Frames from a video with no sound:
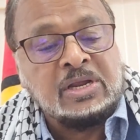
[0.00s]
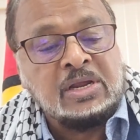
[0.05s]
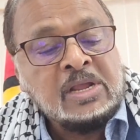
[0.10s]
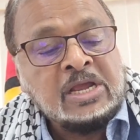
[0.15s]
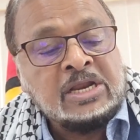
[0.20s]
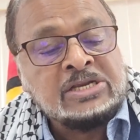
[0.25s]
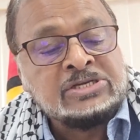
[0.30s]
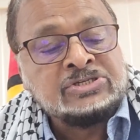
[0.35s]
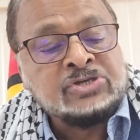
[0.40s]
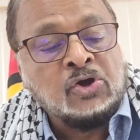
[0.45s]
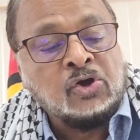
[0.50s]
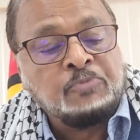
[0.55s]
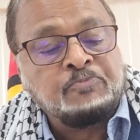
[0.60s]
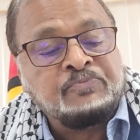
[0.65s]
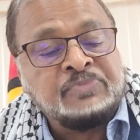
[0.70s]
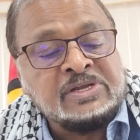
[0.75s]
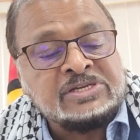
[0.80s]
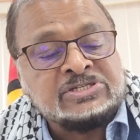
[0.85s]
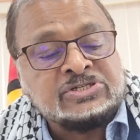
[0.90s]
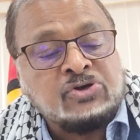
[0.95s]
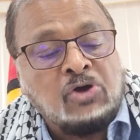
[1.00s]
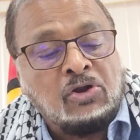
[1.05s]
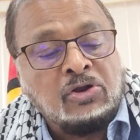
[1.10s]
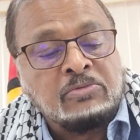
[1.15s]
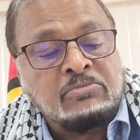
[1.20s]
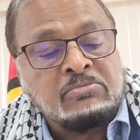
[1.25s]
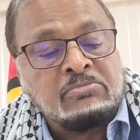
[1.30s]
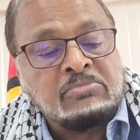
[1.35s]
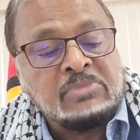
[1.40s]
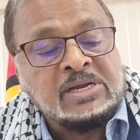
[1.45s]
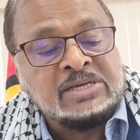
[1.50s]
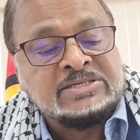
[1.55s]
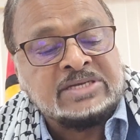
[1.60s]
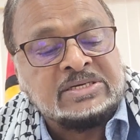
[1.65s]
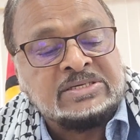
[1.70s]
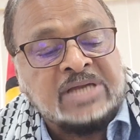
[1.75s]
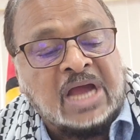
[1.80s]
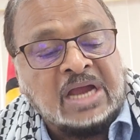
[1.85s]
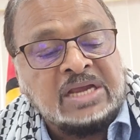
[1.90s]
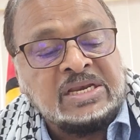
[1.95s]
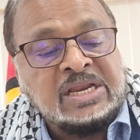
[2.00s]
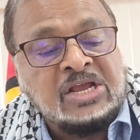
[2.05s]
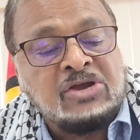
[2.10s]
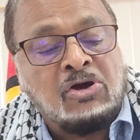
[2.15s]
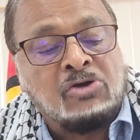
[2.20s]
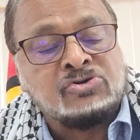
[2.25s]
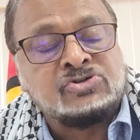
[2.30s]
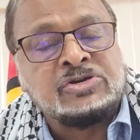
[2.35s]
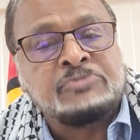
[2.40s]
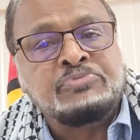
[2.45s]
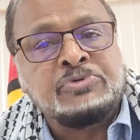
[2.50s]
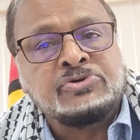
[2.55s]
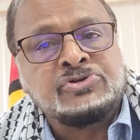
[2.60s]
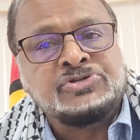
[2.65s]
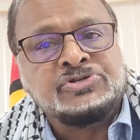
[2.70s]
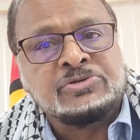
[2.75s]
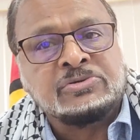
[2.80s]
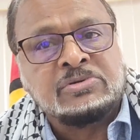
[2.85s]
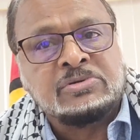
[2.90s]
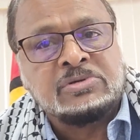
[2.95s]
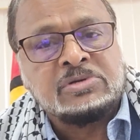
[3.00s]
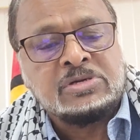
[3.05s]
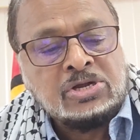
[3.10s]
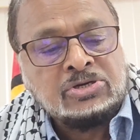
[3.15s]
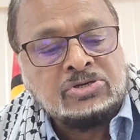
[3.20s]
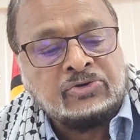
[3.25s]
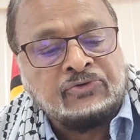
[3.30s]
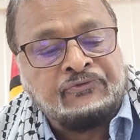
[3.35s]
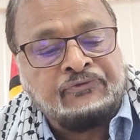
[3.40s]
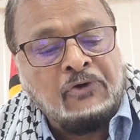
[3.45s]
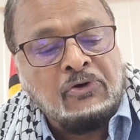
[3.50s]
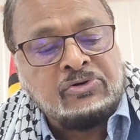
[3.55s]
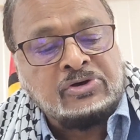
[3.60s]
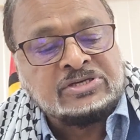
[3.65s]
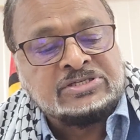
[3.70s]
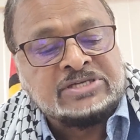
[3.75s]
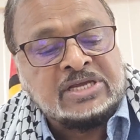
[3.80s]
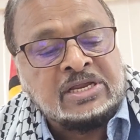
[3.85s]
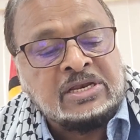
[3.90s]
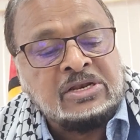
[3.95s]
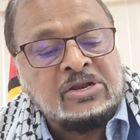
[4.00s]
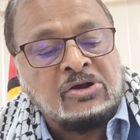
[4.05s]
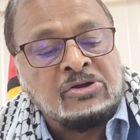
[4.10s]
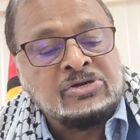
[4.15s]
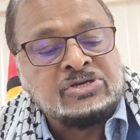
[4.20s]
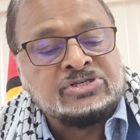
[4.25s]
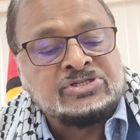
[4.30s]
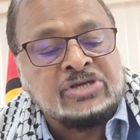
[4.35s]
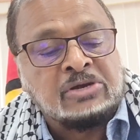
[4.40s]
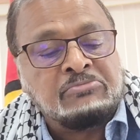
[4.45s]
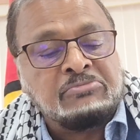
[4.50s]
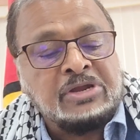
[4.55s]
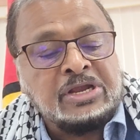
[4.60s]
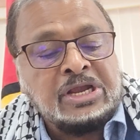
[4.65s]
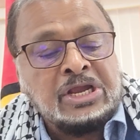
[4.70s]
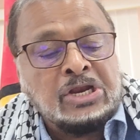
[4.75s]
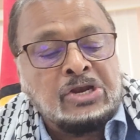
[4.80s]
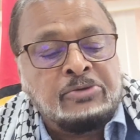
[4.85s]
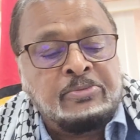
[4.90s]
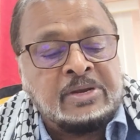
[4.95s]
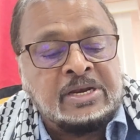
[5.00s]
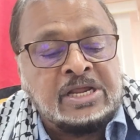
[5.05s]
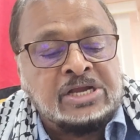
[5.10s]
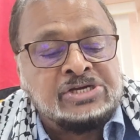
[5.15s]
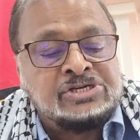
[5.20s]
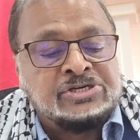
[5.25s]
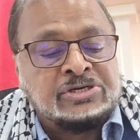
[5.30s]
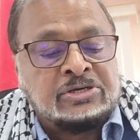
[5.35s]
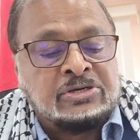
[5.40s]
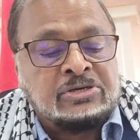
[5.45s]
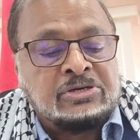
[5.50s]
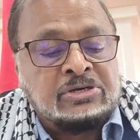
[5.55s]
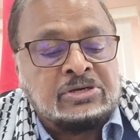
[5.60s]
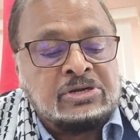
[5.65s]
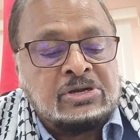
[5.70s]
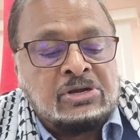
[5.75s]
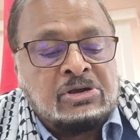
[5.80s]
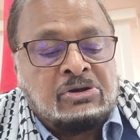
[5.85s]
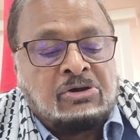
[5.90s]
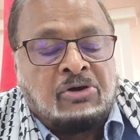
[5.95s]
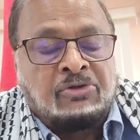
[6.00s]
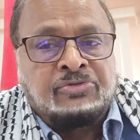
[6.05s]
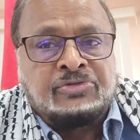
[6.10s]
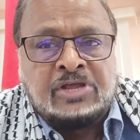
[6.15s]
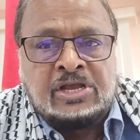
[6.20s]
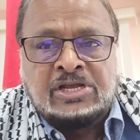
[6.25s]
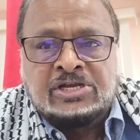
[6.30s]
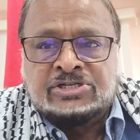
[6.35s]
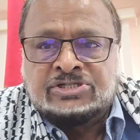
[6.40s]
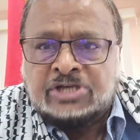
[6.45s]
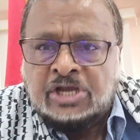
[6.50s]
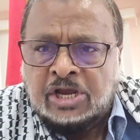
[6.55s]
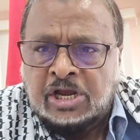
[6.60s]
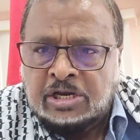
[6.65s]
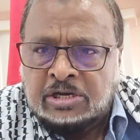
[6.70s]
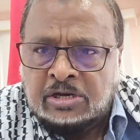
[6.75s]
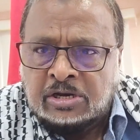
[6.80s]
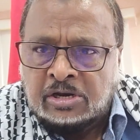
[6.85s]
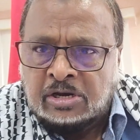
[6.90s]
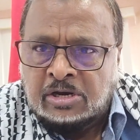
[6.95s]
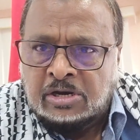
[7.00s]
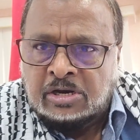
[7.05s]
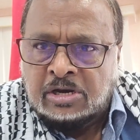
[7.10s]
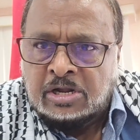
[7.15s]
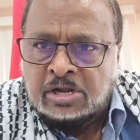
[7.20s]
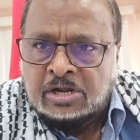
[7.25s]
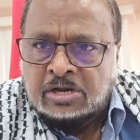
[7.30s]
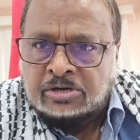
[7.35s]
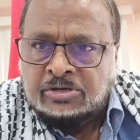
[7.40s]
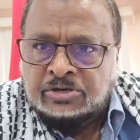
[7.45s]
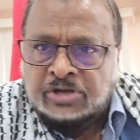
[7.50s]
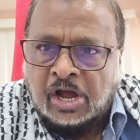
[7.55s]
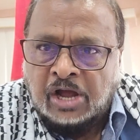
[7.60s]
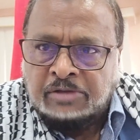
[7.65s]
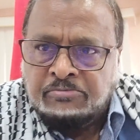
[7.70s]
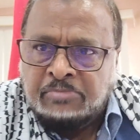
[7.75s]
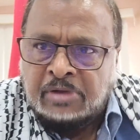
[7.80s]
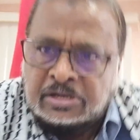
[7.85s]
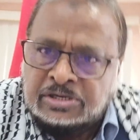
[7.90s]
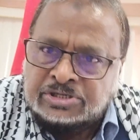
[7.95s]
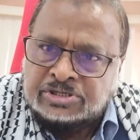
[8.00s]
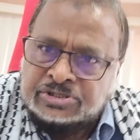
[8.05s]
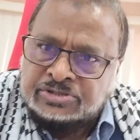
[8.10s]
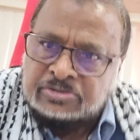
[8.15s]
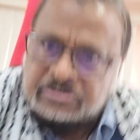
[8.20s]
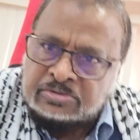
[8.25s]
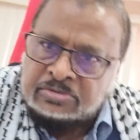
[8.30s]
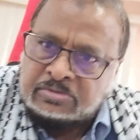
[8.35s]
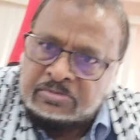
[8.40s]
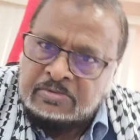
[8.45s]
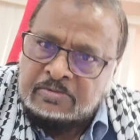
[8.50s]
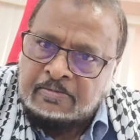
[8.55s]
It is hoped this column is a tiny contribution to focusing on some illumination on these hidden dimensions.